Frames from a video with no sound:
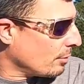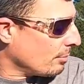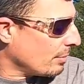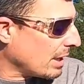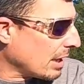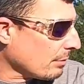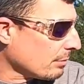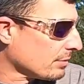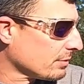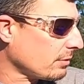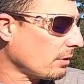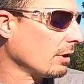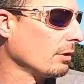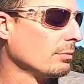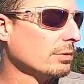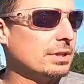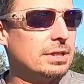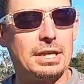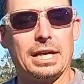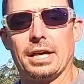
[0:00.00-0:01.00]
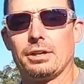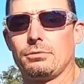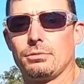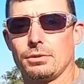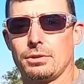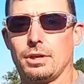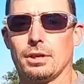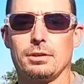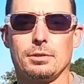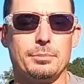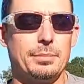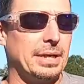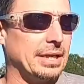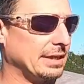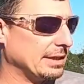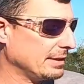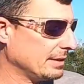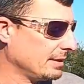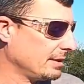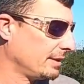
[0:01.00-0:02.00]
But I would start with a natural color
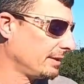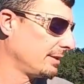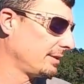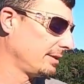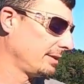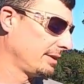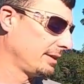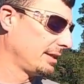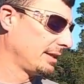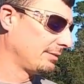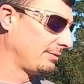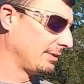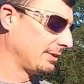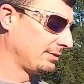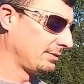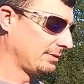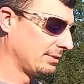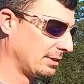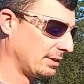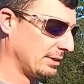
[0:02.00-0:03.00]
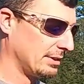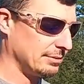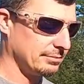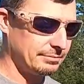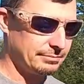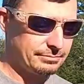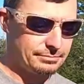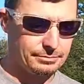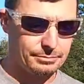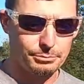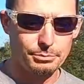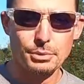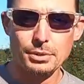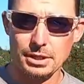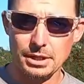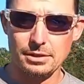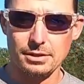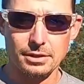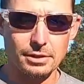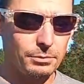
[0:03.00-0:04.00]
bait. If it's
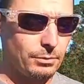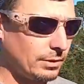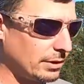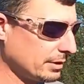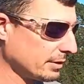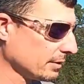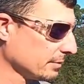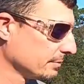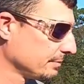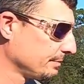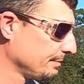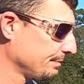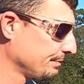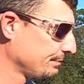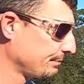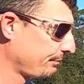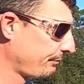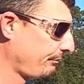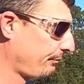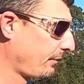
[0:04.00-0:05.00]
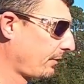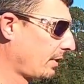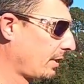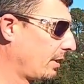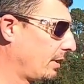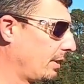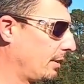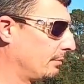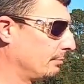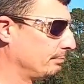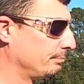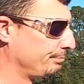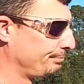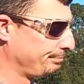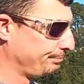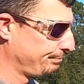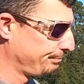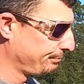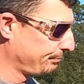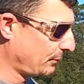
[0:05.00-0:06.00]
pretty clear water,
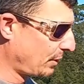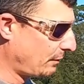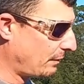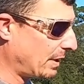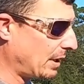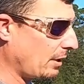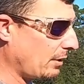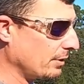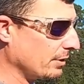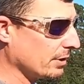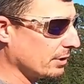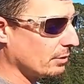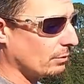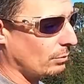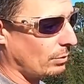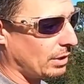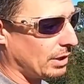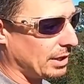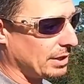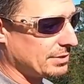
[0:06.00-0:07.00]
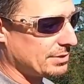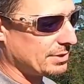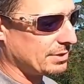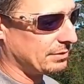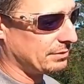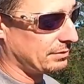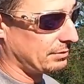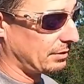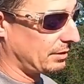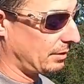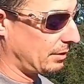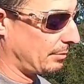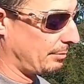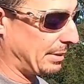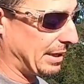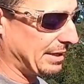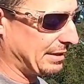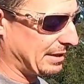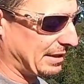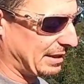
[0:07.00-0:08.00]
the video you're going to watch is a
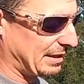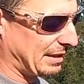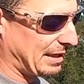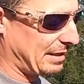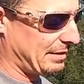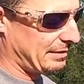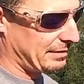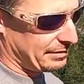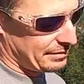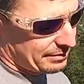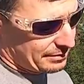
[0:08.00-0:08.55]
bait that